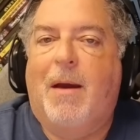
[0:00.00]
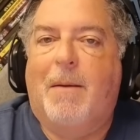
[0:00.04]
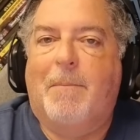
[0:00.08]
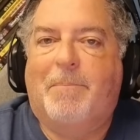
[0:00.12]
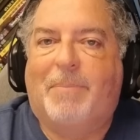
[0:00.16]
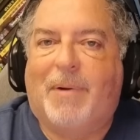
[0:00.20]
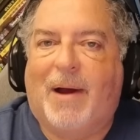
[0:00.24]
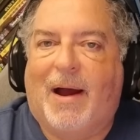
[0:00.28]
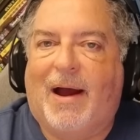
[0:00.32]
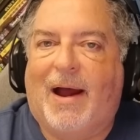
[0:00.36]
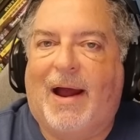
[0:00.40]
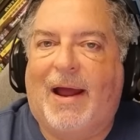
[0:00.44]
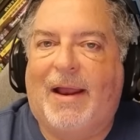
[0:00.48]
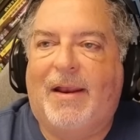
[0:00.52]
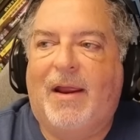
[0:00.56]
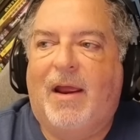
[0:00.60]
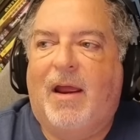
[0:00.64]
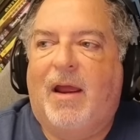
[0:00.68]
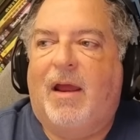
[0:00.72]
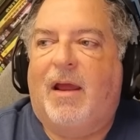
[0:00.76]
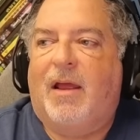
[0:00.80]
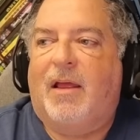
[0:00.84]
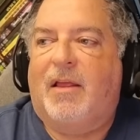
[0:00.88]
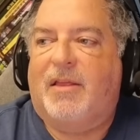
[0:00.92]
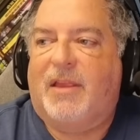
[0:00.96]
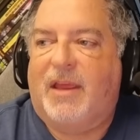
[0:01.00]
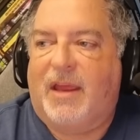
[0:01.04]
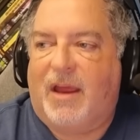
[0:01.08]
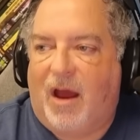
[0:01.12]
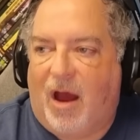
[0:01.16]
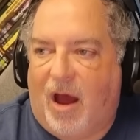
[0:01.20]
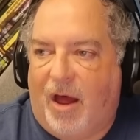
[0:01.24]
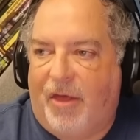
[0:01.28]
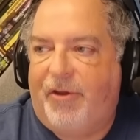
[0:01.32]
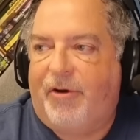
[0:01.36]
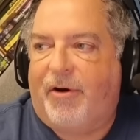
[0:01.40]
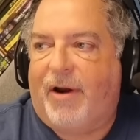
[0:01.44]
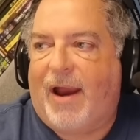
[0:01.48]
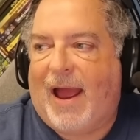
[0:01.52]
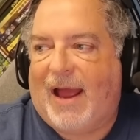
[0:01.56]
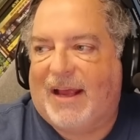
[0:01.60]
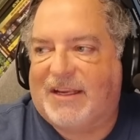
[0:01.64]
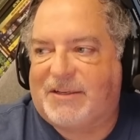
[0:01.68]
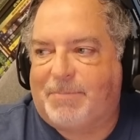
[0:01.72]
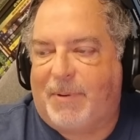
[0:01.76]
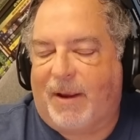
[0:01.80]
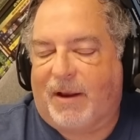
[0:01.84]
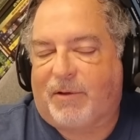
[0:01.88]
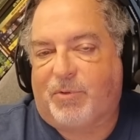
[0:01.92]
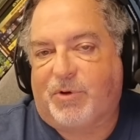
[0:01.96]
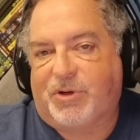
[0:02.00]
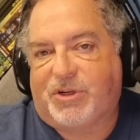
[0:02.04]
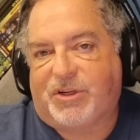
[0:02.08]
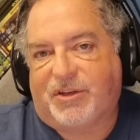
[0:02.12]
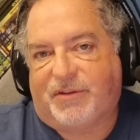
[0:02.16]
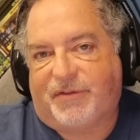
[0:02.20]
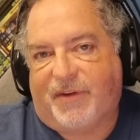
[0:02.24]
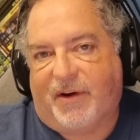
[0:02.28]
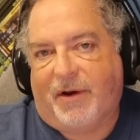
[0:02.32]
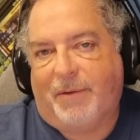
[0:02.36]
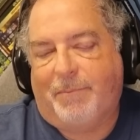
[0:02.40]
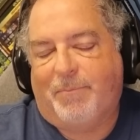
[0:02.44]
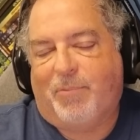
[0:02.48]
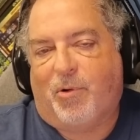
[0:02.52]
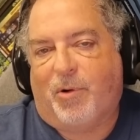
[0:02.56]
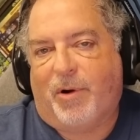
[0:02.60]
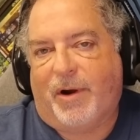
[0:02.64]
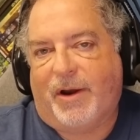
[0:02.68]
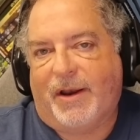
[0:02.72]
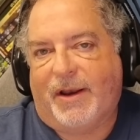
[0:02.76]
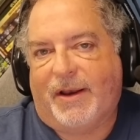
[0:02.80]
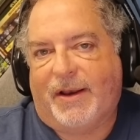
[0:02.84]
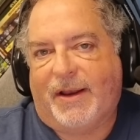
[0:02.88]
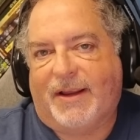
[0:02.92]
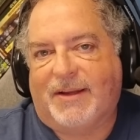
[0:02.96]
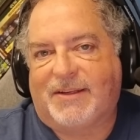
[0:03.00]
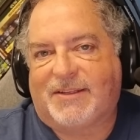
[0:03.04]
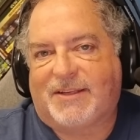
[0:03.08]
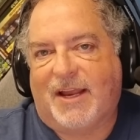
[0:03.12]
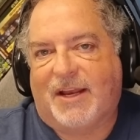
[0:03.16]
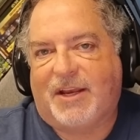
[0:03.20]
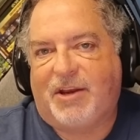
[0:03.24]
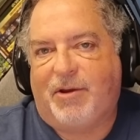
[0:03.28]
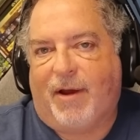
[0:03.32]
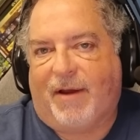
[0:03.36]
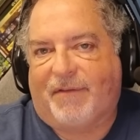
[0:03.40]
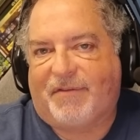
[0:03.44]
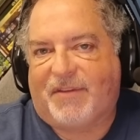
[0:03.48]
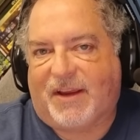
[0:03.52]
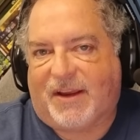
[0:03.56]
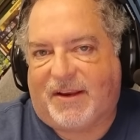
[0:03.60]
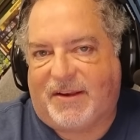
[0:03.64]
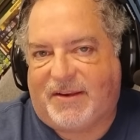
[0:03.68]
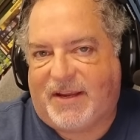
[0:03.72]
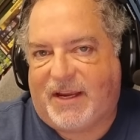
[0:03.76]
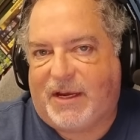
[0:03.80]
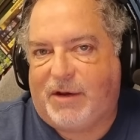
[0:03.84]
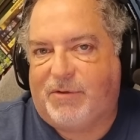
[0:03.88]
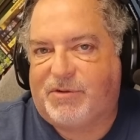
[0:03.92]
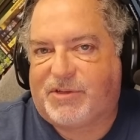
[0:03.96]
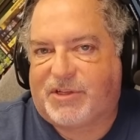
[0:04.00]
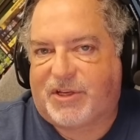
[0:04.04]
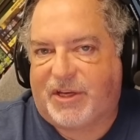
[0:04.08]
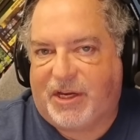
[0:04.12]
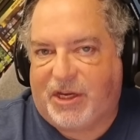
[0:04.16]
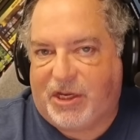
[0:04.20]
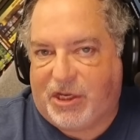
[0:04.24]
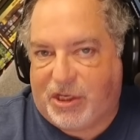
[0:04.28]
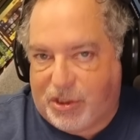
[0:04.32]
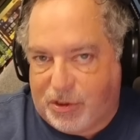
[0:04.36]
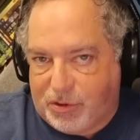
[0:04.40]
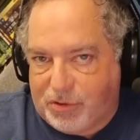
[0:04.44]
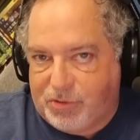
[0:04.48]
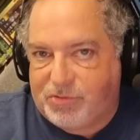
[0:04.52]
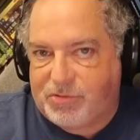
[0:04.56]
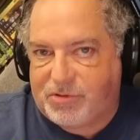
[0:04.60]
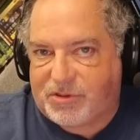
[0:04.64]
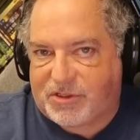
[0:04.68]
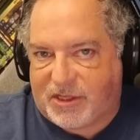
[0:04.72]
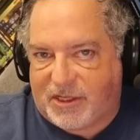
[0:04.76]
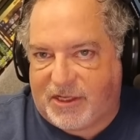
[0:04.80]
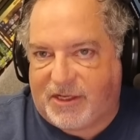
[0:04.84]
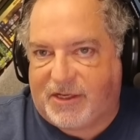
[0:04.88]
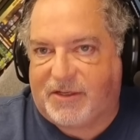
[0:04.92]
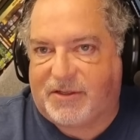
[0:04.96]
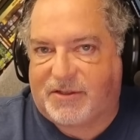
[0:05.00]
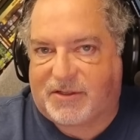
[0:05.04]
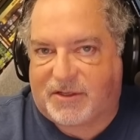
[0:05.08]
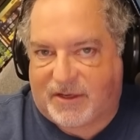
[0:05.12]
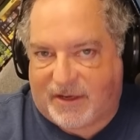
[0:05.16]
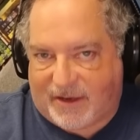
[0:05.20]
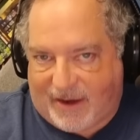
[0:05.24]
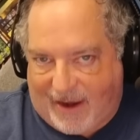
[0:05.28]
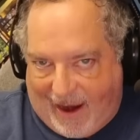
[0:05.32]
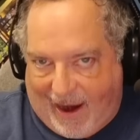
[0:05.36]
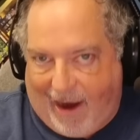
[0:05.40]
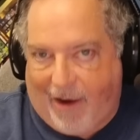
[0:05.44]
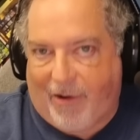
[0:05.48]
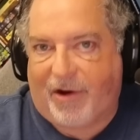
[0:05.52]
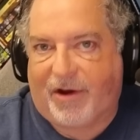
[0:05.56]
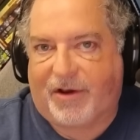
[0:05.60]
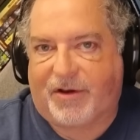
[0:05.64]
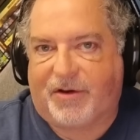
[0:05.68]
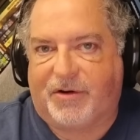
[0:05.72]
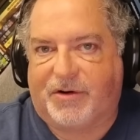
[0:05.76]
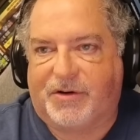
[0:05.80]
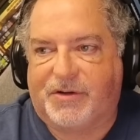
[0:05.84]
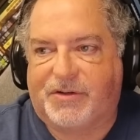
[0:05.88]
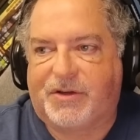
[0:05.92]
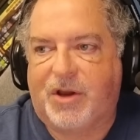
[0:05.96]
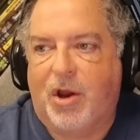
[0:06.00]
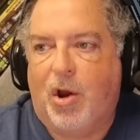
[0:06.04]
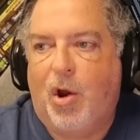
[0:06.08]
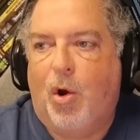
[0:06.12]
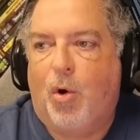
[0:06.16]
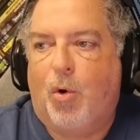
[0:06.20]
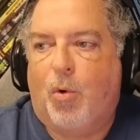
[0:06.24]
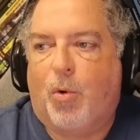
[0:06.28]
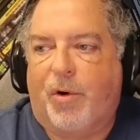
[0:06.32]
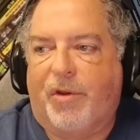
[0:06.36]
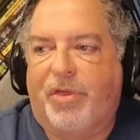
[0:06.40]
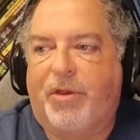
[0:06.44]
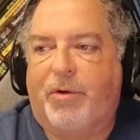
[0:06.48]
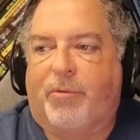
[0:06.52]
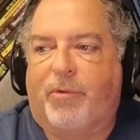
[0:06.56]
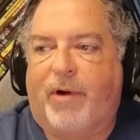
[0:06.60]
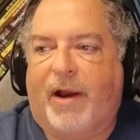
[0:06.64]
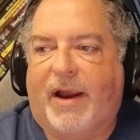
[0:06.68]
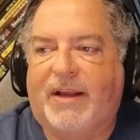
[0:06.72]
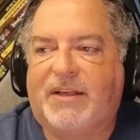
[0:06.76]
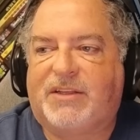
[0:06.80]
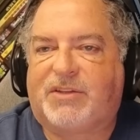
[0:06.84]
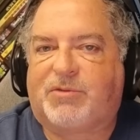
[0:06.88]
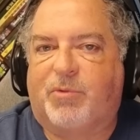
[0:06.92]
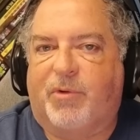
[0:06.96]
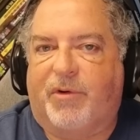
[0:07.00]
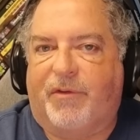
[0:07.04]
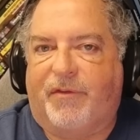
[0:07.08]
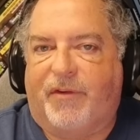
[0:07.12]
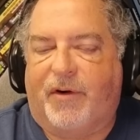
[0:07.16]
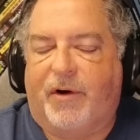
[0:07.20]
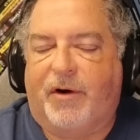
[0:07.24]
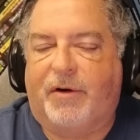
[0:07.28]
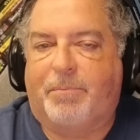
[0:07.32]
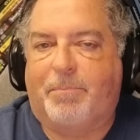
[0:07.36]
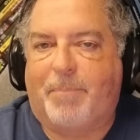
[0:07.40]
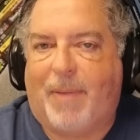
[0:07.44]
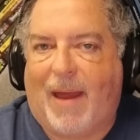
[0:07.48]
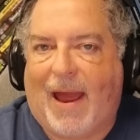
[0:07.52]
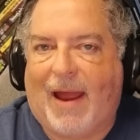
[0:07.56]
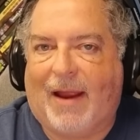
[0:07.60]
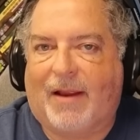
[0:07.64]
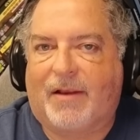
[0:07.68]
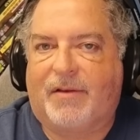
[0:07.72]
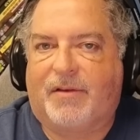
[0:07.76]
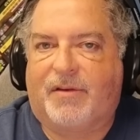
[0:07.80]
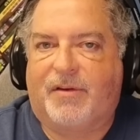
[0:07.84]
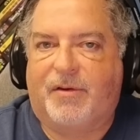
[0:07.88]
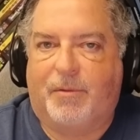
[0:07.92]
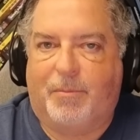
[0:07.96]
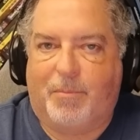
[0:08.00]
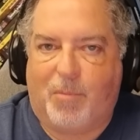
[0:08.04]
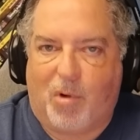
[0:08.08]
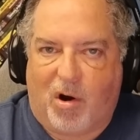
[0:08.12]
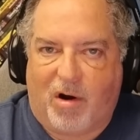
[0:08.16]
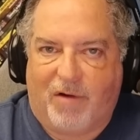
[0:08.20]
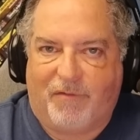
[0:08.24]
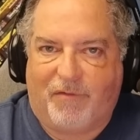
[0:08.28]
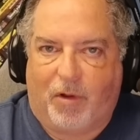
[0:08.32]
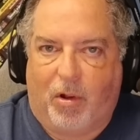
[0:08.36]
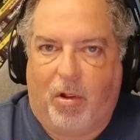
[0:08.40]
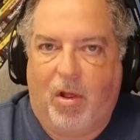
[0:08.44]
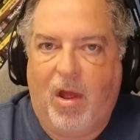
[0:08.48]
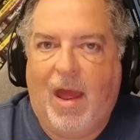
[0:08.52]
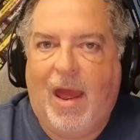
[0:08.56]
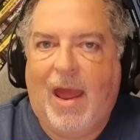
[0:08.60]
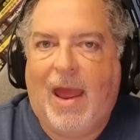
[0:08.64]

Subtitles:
But the other aspect, which is very important, is that you have to continuously use these characters or the rights revert back to Marvel.